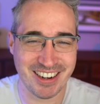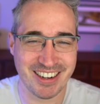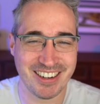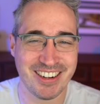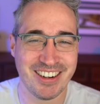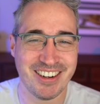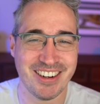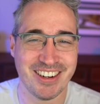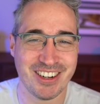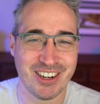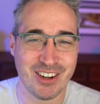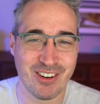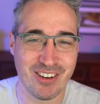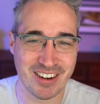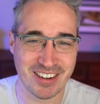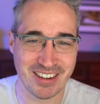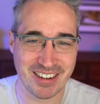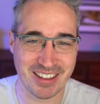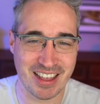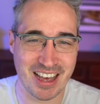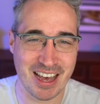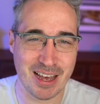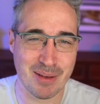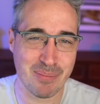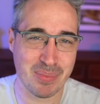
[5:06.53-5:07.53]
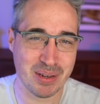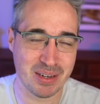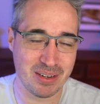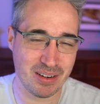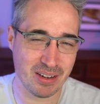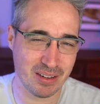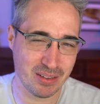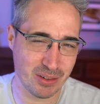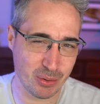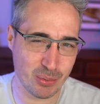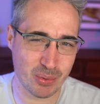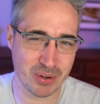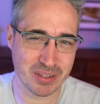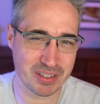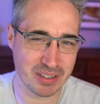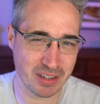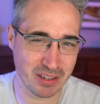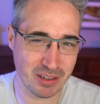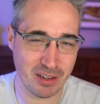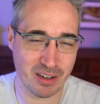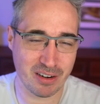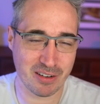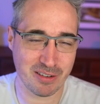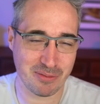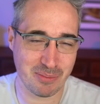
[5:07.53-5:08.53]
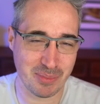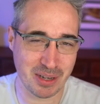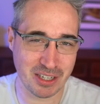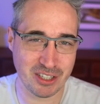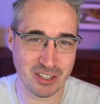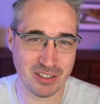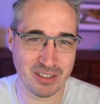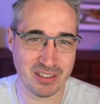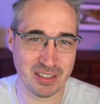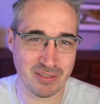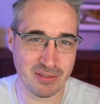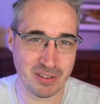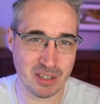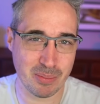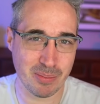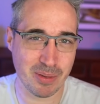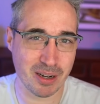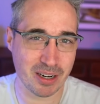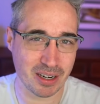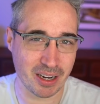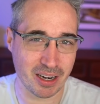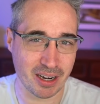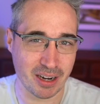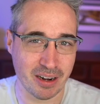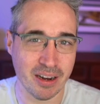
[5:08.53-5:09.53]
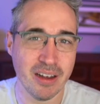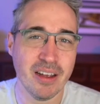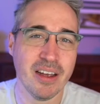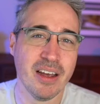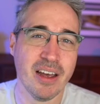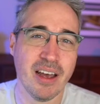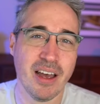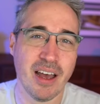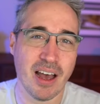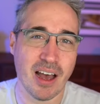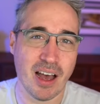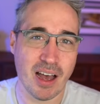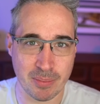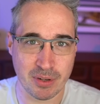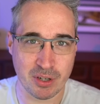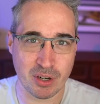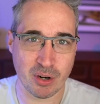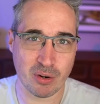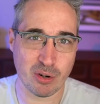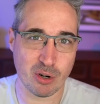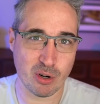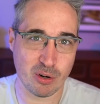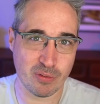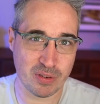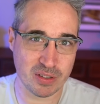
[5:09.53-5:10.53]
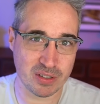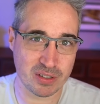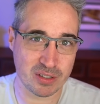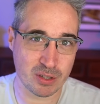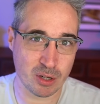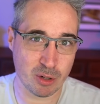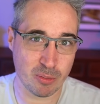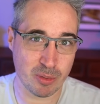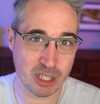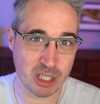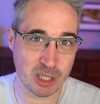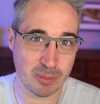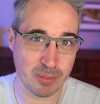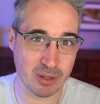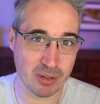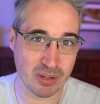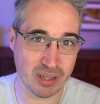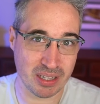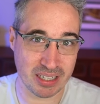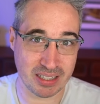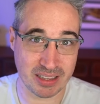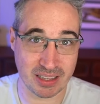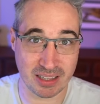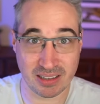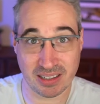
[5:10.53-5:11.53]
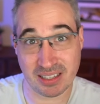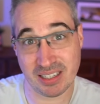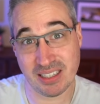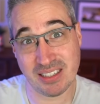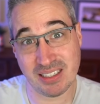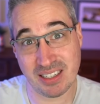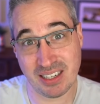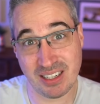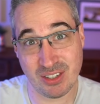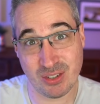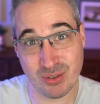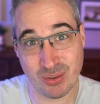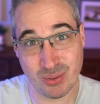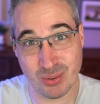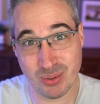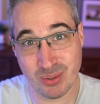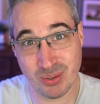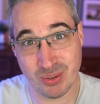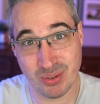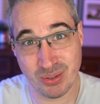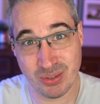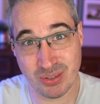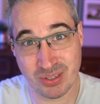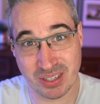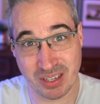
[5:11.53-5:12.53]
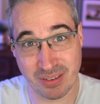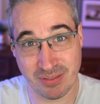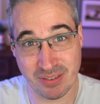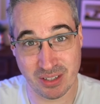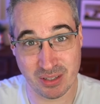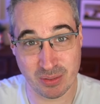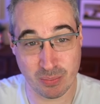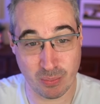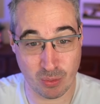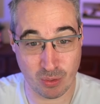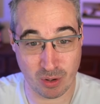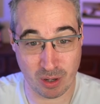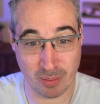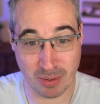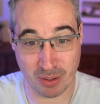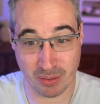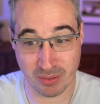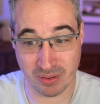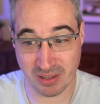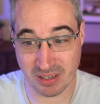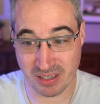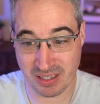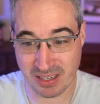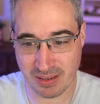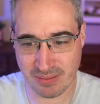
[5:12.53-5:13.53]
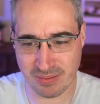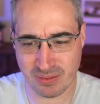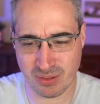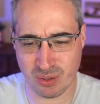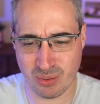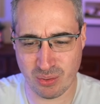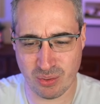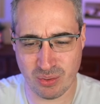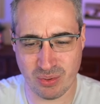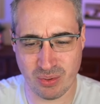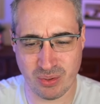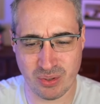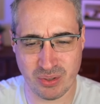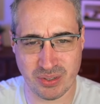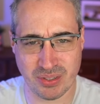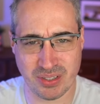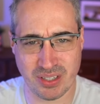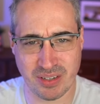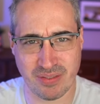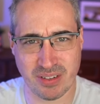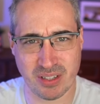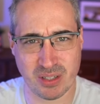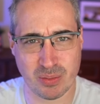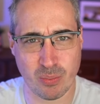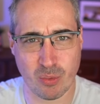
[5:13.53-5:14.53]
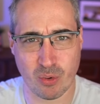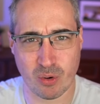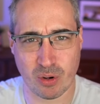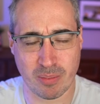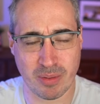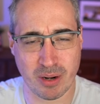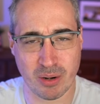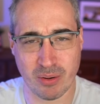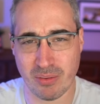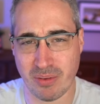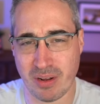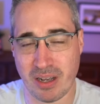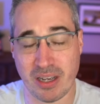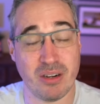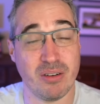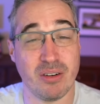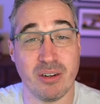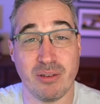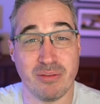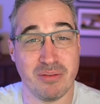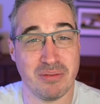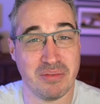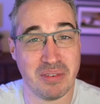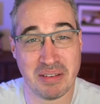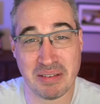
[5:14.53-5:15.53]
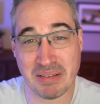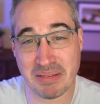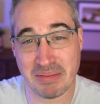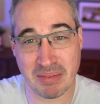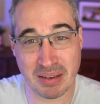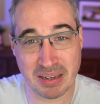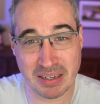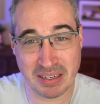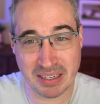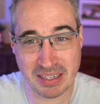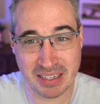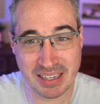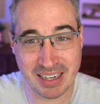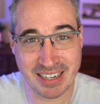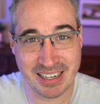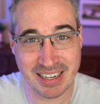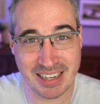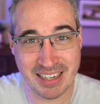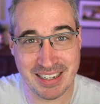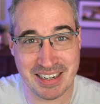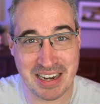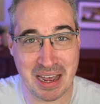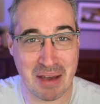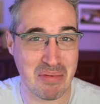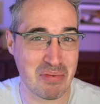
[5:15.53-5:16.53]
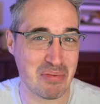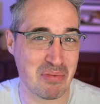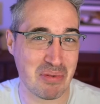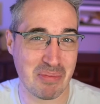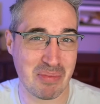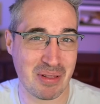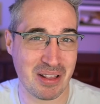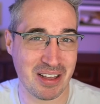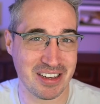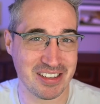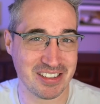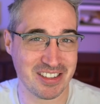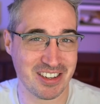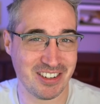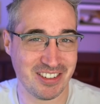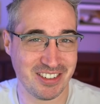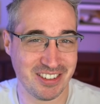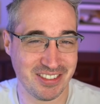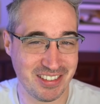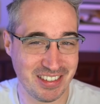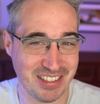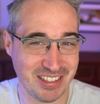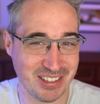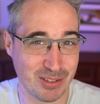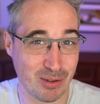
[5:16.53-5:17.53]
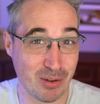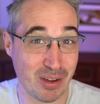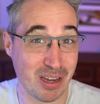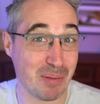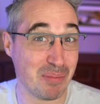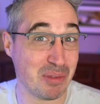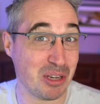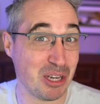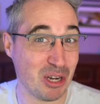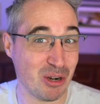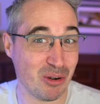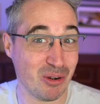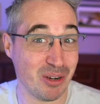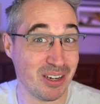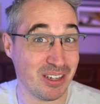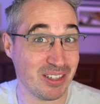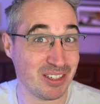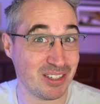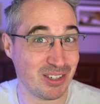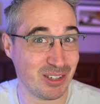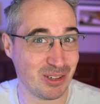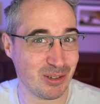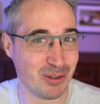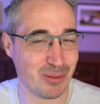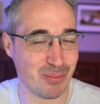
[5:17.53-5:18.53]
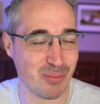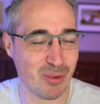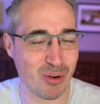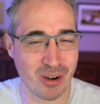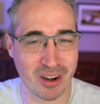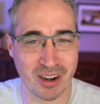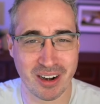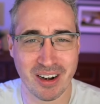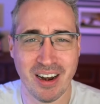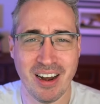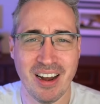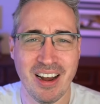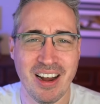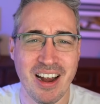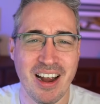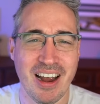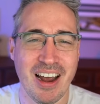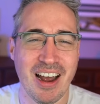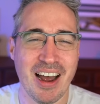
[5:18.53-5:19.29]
not going to go into that. But uh, there was a lot of mentions of debugging, and I don't know if it's so much about like the linting tools, if it's more about the dev tools, if it's more about I don't know. I didn't get in depth replies on all of these, so I am curious to learn more